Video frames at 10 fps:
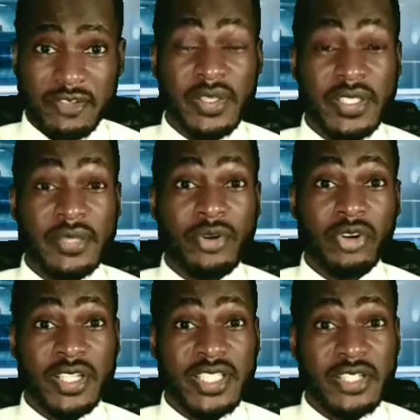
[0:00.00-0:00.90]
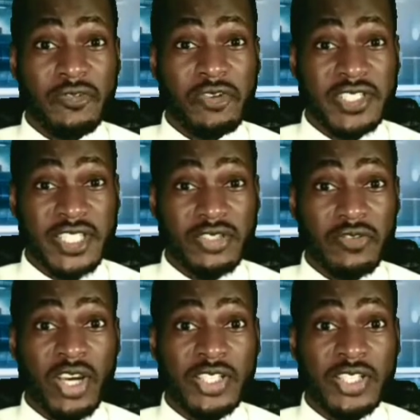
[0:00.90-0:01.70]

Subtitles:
the Democratic Forces of